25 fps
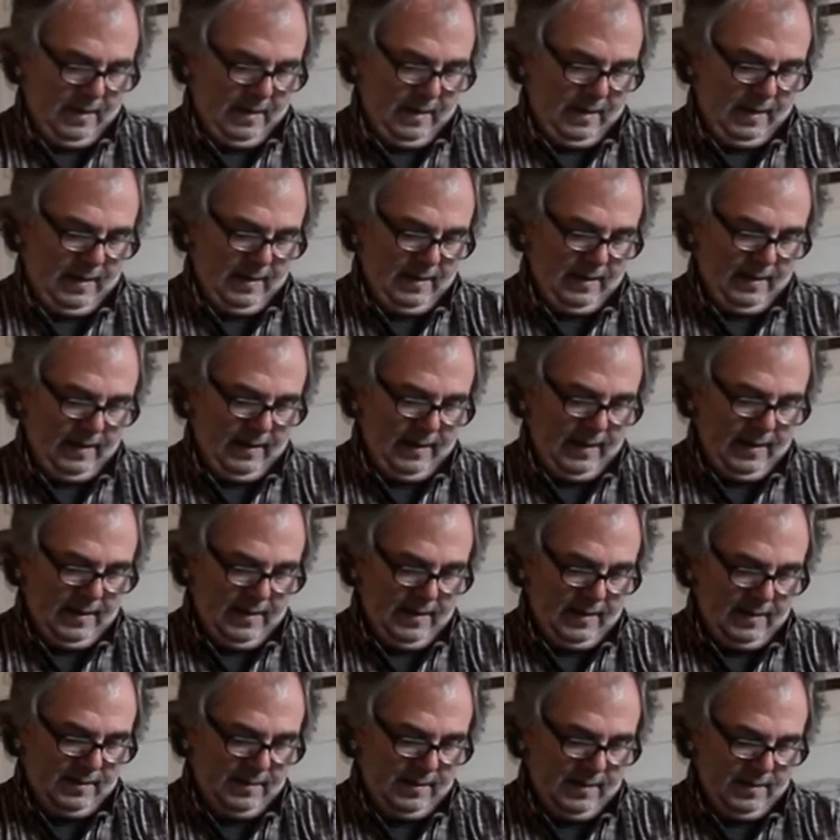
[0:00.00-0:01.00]
and it
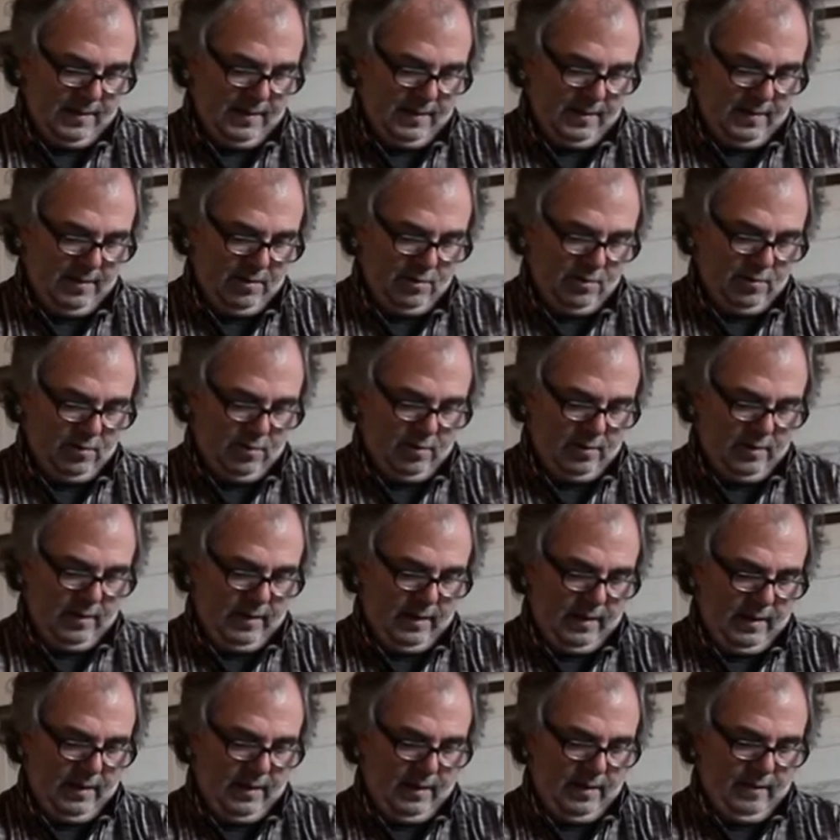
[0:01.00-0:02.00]
has had an additional
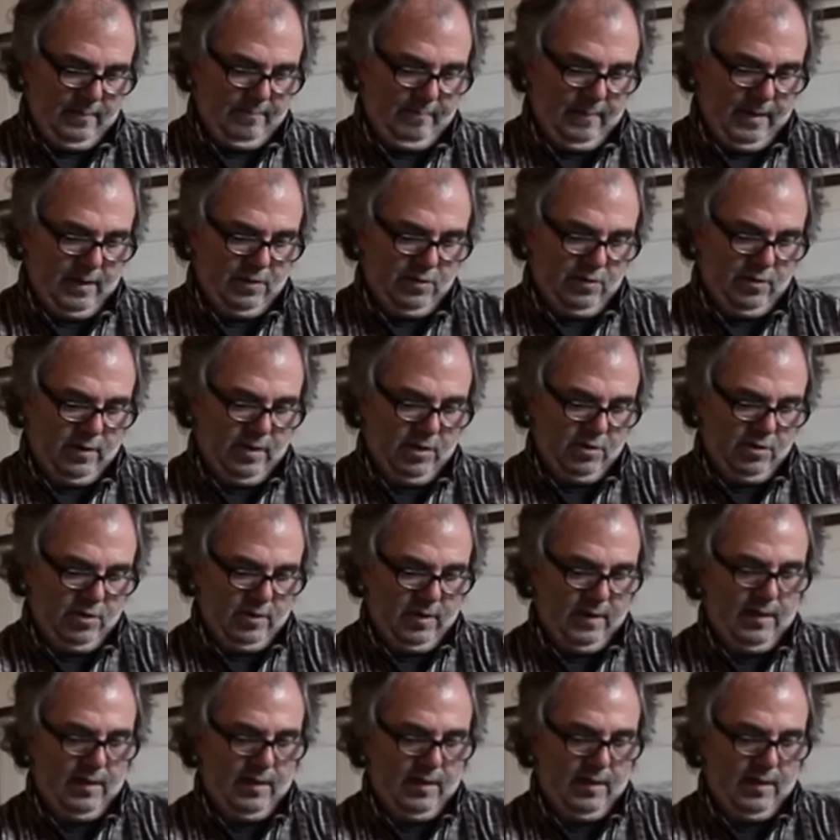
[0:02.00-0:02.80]
maturation